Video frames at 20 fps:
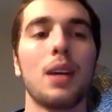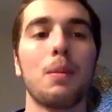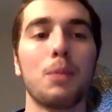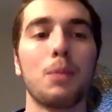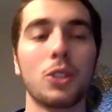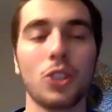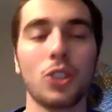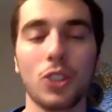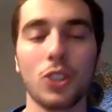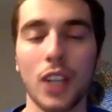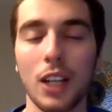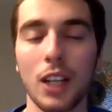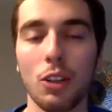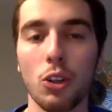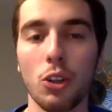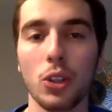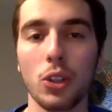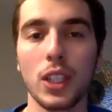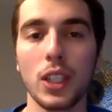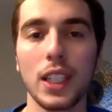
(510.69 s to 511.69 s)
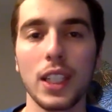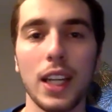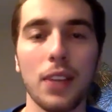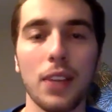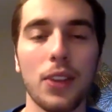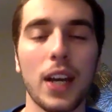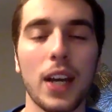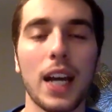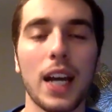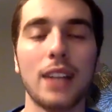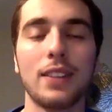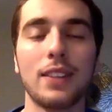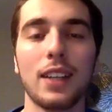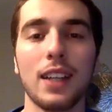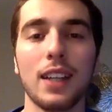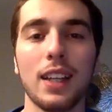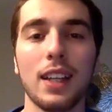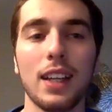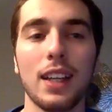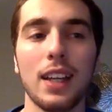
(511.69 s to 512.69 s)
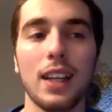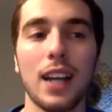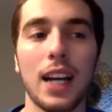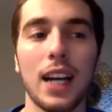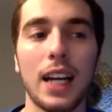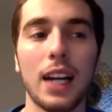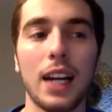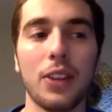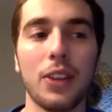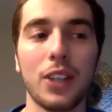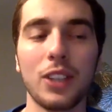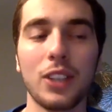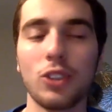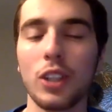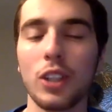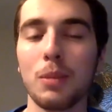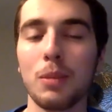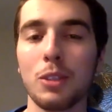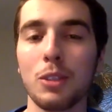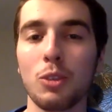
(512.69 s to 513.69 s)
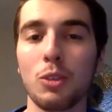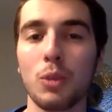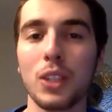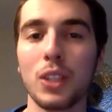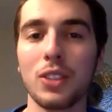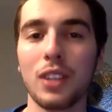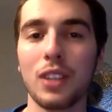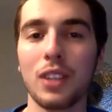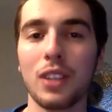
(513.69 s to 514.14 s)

But just kind of looking at that, I think Jameis Winston,